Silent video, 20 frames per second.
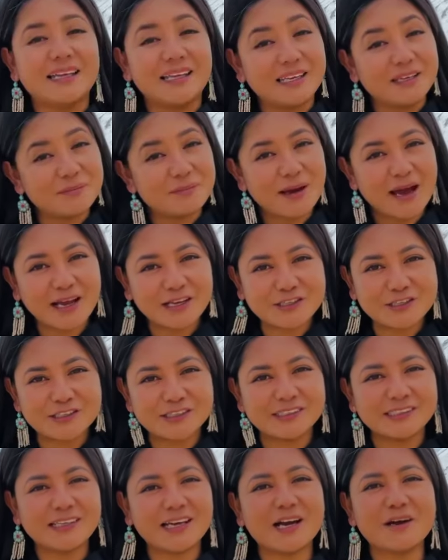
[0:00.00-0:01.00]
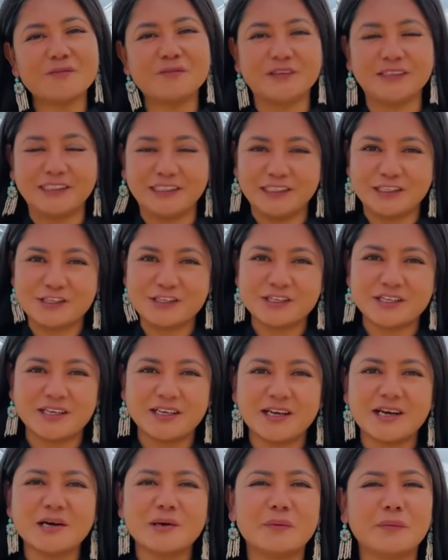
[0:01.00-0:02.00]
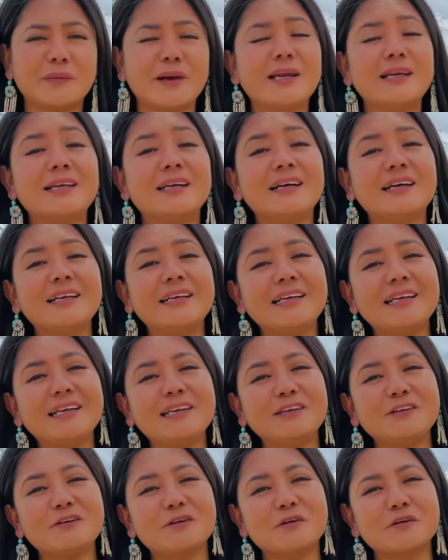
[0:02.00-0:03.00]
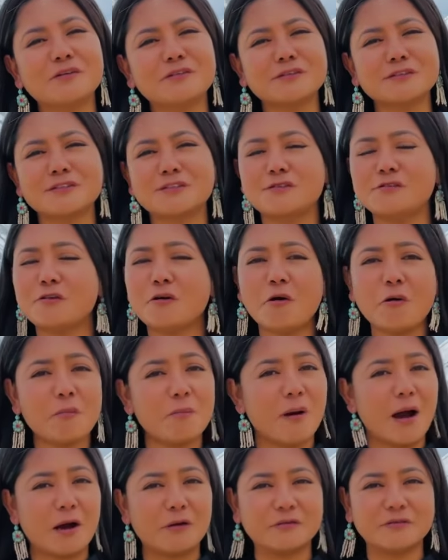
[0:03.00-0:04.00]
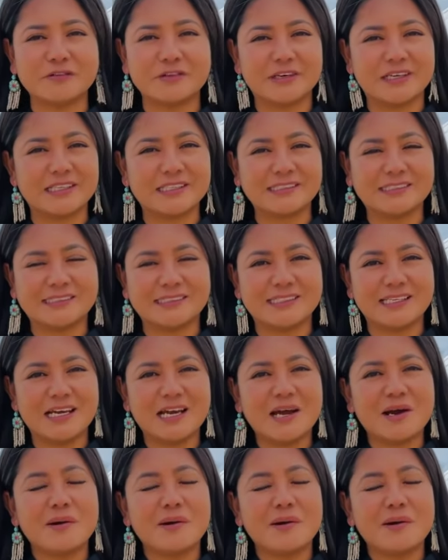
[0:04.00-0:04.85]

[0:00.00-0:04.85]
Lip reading: Imagine a village where learning knows no boundaries,